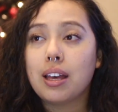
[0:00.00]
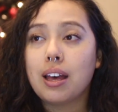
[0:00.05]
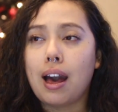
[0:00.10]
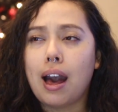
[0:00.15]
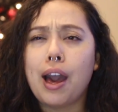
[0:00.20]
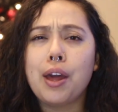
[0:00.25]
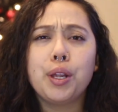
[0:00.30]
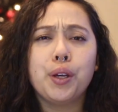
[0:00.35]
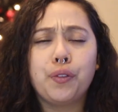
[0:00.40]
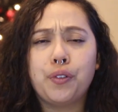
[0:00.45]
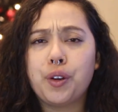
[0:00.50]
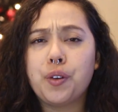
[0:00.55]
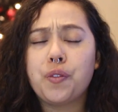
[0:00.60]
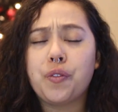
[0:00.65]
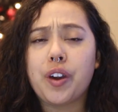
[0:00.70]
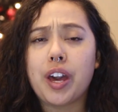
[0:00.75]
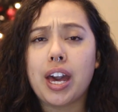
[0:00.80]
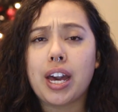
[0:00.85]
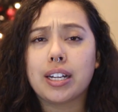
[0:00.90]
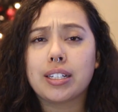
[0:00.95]
I know for a
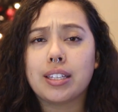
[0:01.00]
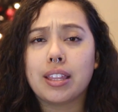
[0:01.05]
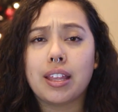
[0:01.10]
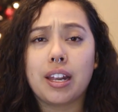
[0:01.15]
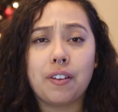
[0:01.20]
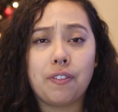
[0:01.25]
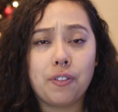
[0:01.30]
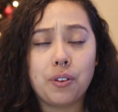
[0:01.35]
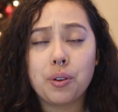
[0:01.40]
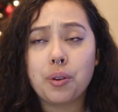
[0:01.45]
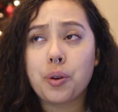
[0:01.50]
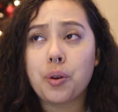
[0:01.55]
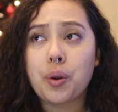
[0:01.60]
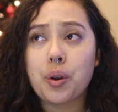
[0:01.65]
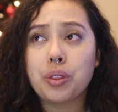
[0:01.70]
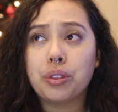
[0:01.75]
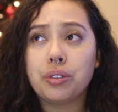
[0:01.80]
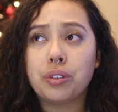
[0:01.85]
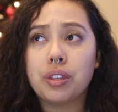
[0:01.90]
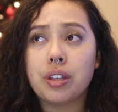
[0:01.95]
fact that if you're
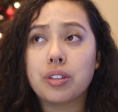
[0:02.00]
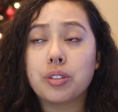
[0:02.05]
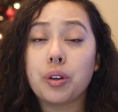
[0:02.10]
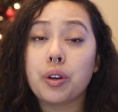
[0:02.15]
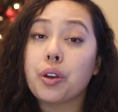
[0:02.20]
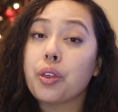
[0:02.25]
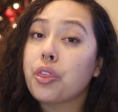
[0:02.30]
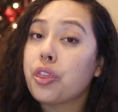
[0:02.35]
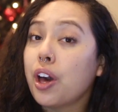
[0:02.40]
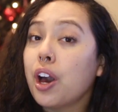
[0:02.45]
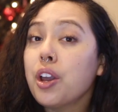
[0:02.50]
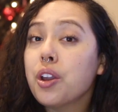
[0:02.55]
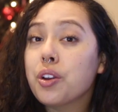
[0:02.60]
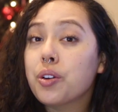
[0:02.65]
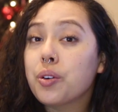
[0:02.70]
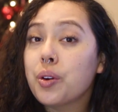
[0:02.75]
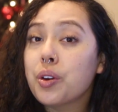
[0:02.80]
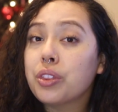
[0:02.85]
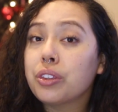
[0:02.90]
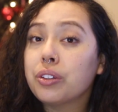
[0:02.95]
going through this or thought you were
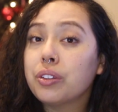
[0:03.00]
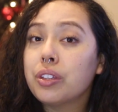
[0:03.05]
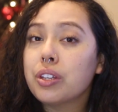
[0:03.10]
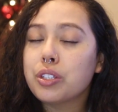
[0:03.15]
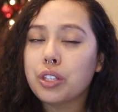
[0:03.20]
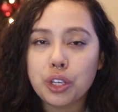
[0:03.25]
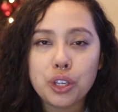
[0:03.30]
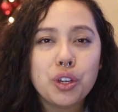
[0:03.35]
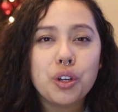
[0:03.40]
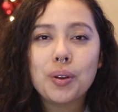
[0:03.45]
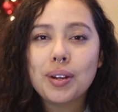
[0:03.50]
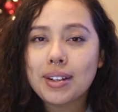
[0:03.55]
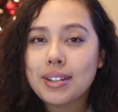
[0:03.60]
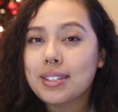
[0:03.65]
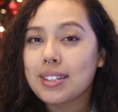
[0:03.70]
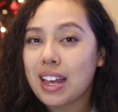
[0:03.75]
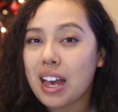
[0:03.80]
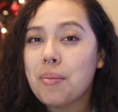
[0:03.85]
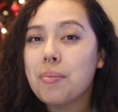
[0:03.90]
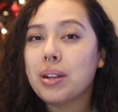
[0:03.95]
going through this, you're
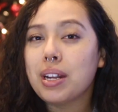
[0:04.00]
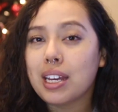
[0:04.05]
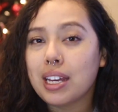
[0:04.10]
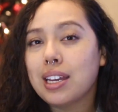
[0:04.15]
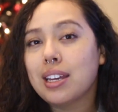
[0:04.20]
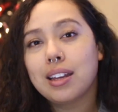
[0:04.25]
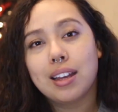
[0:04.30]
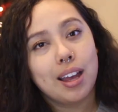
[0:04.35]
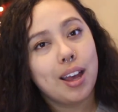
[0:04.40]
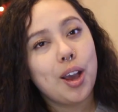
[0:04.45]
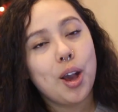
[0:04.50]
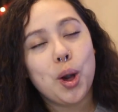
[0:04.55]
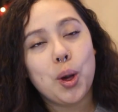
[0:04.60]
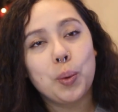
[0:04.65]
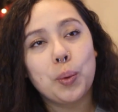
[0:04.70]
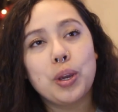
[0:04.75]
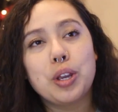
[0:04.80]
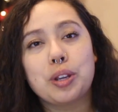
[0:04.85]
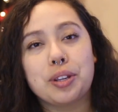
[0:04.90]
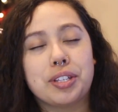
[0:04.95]
examining
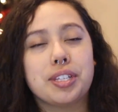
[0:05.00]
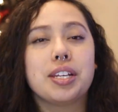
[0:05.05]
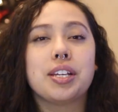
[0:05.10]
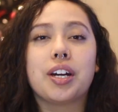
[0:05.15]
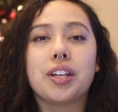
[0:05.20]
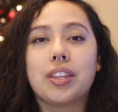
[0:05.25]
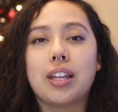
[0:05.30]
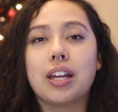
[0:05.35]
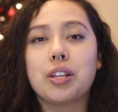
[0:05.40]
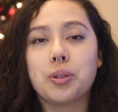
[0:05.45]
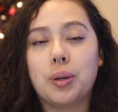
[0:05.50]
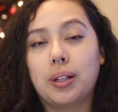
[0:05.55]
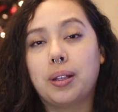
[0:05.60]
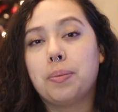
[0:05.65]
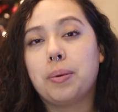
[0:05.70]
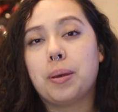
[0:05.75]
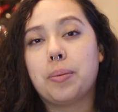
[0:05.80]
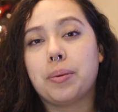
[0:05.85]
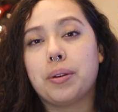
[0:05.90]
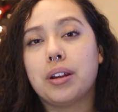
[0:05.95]
what you're seeing on that toilet
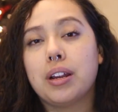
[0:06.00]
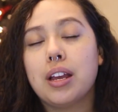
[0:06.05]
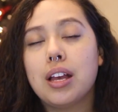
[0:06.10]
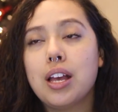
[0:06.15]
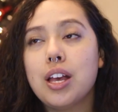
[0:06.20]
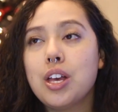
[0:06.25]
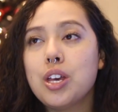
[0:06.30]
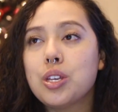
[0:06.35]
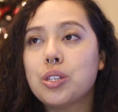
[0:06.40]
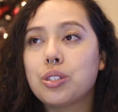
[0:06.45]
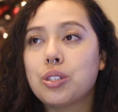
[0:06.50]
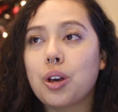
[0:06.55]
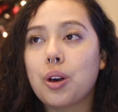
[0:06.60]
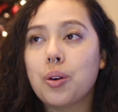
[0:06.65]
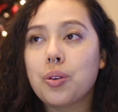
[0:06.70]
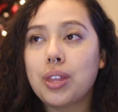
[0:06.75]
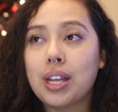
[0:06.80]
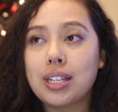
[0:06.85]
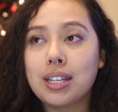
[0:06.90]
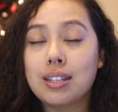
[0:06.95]
paper.
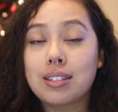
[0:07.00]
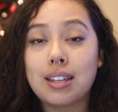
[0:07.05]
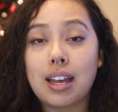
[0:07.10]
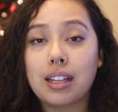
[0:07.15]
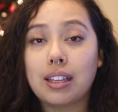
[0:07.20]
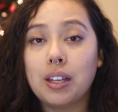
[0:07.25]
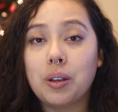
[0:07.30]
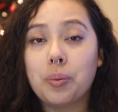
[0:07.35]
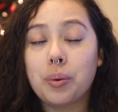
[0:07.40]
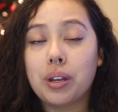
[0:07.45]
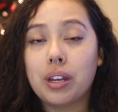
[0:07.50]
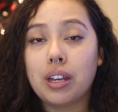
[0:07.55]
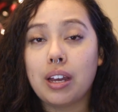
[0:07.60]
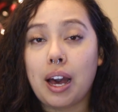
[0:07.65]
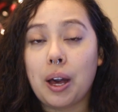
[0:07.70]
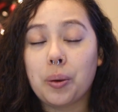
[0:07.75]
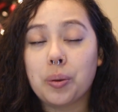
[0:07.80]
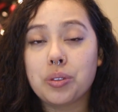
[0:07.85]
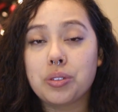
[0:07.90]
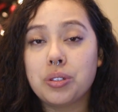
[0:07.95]
So that's exactly what
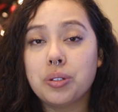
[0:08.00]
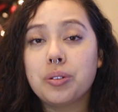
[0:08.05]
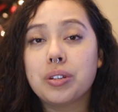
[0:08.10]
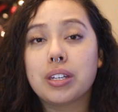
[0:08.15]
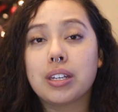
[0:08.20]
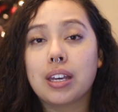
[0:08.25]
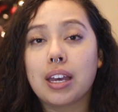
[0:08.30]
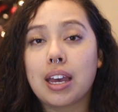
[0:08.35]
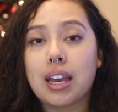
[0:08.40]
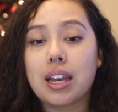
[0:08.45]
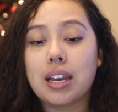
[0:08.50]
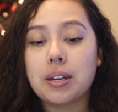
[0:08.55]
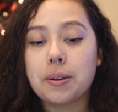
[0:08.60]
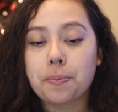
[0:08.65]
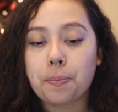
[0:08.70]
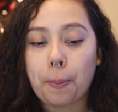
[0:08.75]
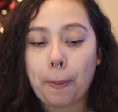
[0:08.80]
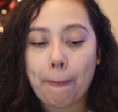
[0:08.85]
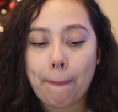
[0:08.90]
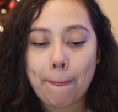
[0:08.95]
I was doing.
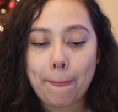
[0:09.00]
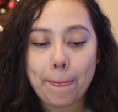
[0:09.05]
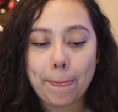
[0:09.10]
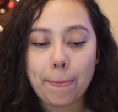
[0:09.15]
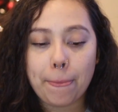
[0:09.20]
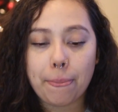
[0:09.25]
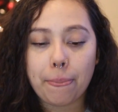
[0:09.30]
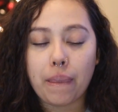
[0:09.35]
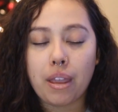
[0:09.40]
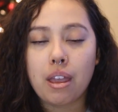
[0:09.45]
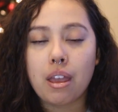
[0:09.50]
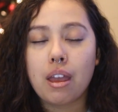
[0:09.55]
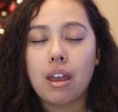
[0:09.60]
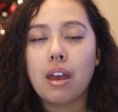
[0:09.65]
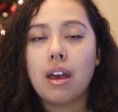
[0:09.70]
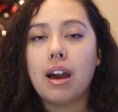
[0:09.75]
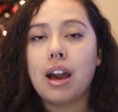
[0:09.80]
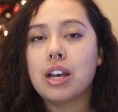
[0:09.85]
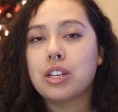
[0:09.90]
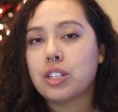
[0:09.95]
And
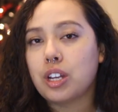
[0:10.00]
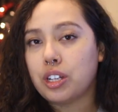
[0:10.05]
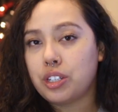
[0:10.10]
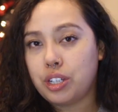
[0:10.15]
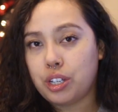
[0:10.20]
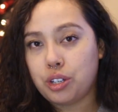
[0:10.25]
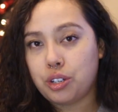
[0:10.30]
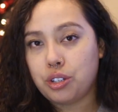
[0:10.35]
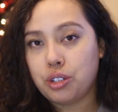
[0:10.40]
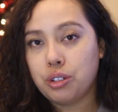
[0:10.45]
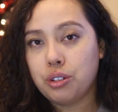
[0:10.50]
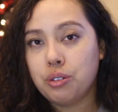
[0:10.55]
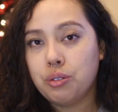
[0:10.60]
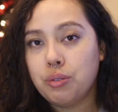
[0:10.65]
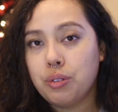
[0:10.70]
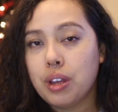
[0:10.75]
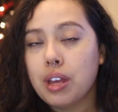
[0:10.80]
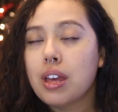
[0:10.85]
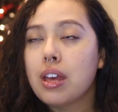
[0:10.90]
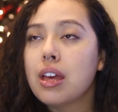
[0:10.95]
I saw
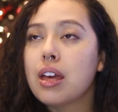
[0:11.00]
tissue,